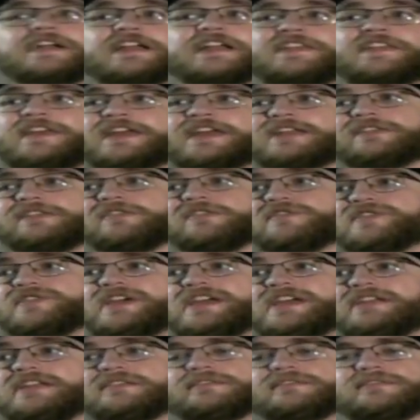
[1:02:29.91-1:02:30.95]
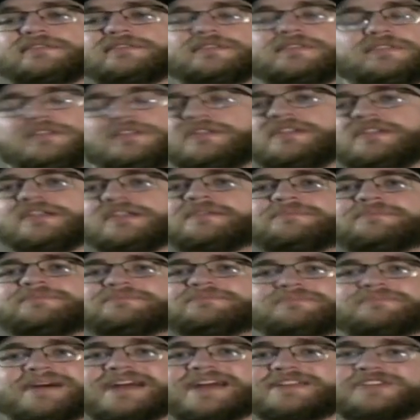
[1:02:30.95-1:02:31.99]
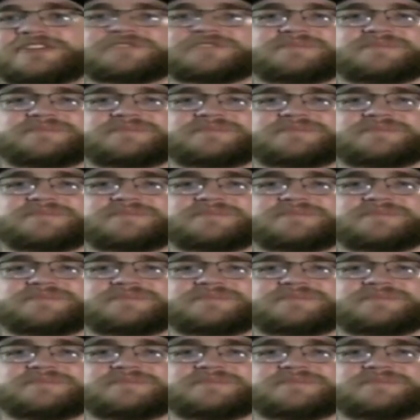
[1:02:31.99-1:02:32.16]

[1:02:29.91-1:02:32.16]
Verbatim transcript: Is it gonna change my opinion on the fact that I think it's great?